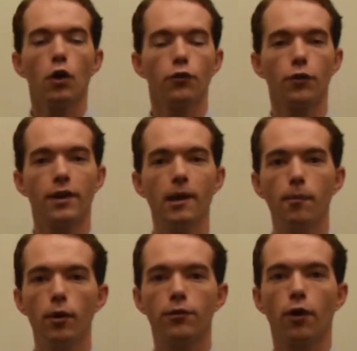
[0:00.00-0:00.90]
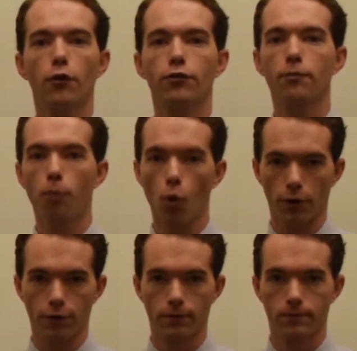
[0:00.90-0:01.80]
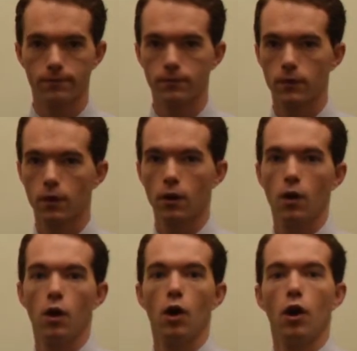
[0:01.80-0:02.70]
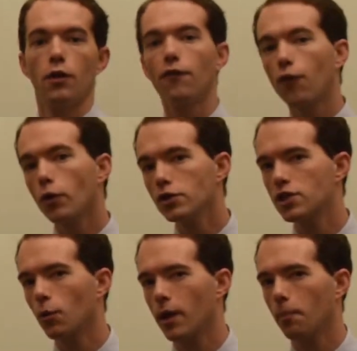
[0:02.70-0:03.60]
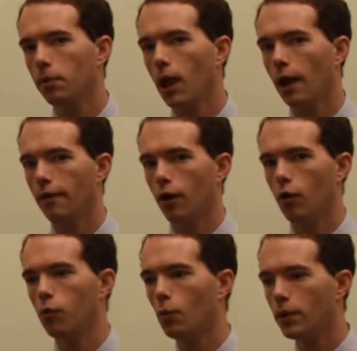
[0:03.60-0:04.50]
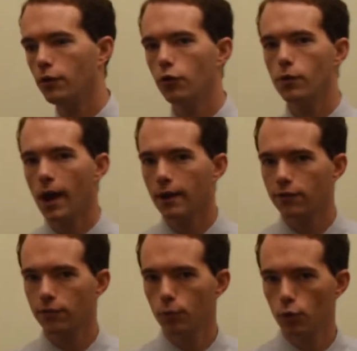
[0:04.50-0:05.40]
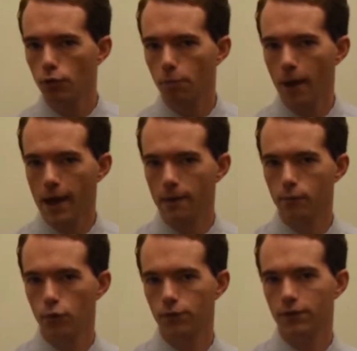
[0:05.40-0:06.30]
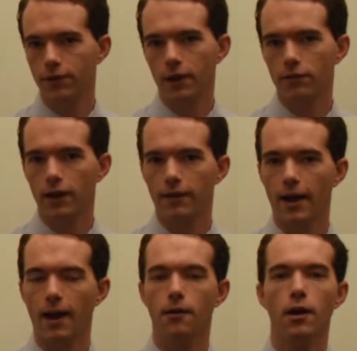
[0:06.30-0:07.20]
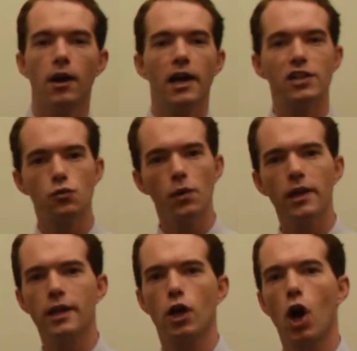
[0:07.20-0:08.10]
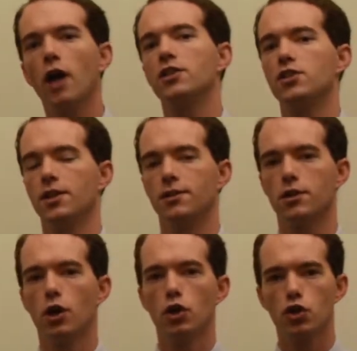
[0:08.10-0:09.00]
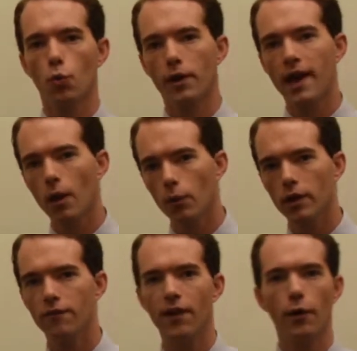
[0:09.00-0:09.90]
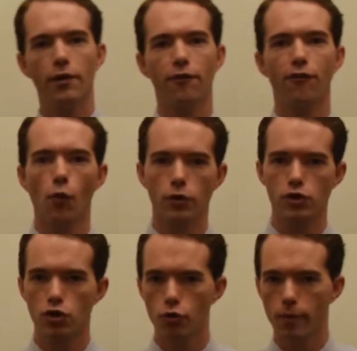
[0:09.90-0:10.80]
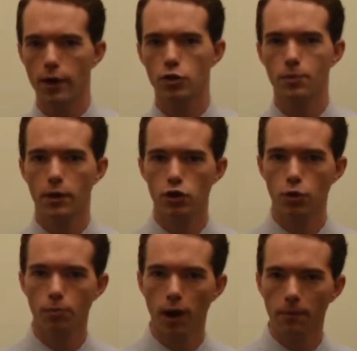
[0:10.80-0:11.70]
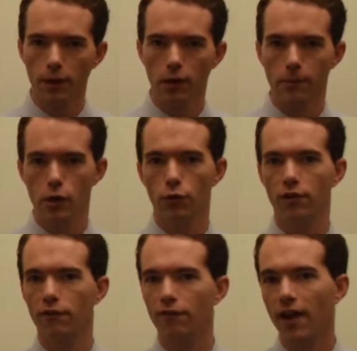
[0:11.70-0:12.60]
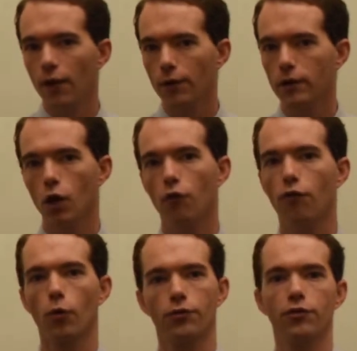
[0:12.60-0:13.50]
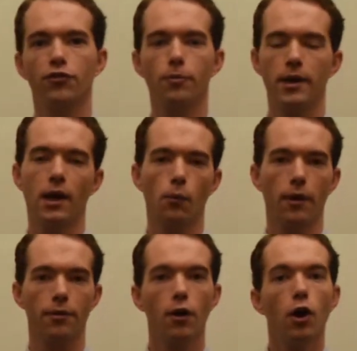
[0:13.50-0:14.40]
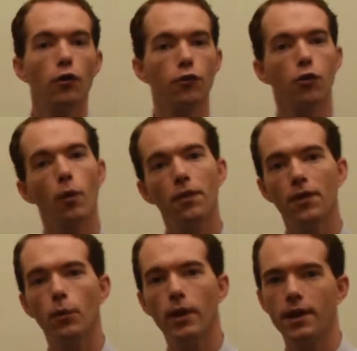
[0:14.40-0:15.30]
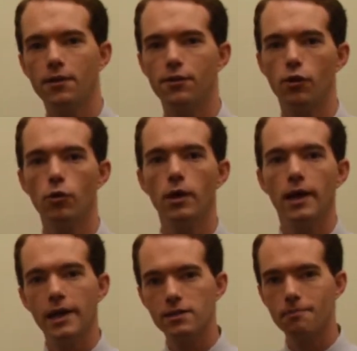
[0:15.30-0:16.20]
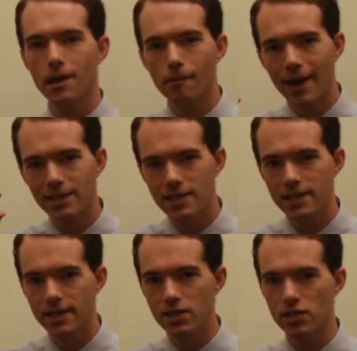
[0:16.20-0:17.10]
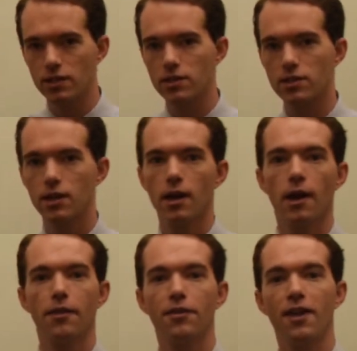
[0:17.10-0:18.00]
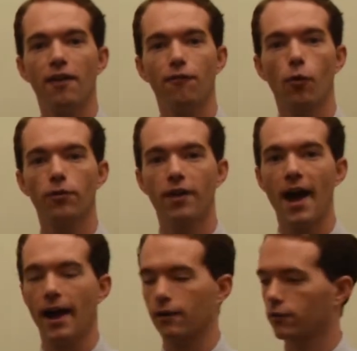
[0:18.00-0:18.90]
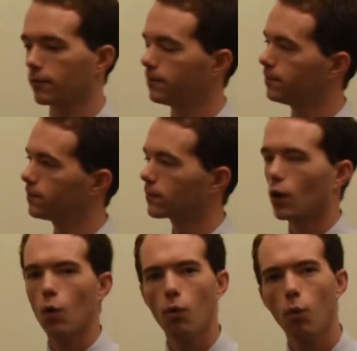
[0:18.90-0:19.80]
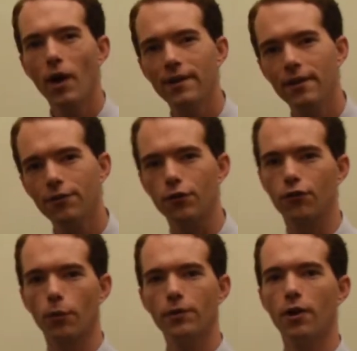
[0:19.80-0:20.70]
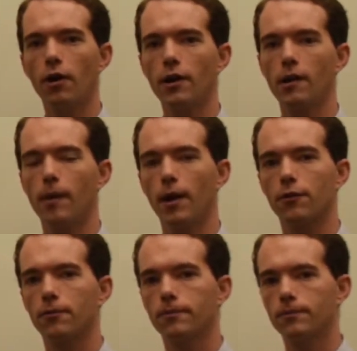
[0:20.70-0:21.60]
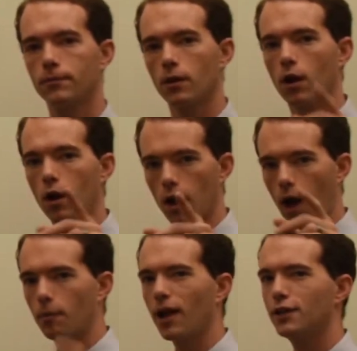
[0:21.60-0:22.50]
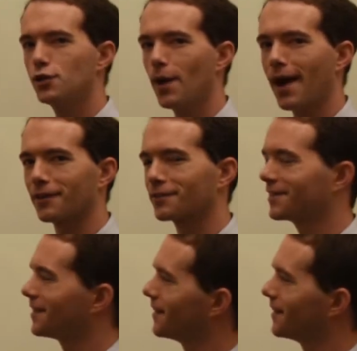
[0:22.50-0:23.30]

So the gimbal is our support. The force that we apply, though, when we do nice, smooth pan moves and things like that, is really constant. So we can't really vary the force too much because you're probably going to be using very low forces to begin with. So the one thing we need to do is minimize the distance that that force acts. Well, what distance are we talking about? I'm glad you asked.